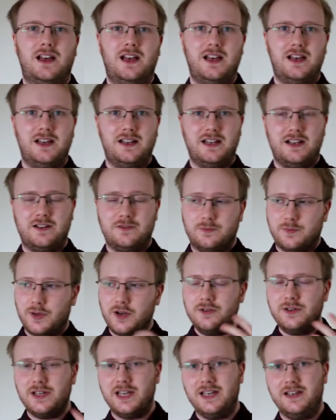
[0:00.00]
Now,
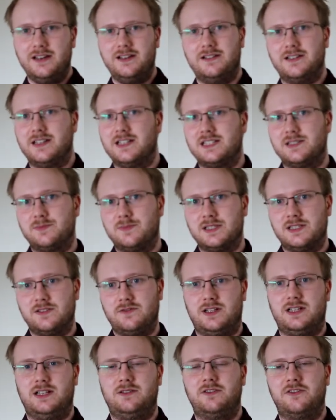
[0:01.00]
poke here is
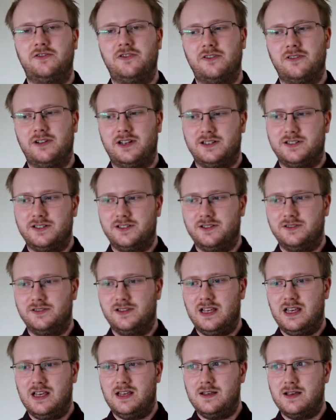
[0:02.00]
specifically referring to
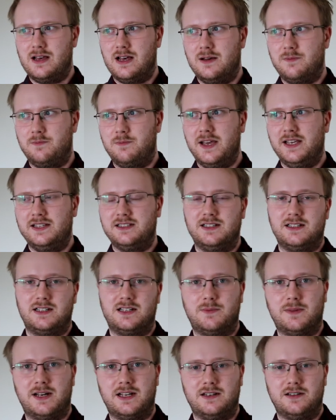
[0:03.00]
the basic
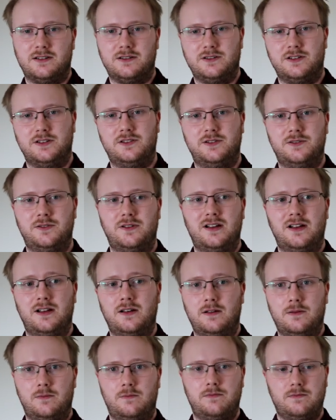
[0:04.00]
command to
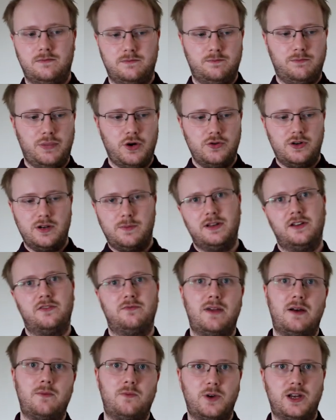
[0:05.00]
poke a bit of
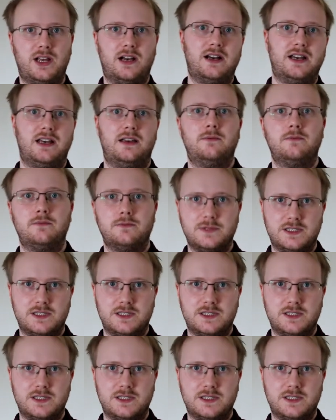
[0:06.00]
memory, i.e.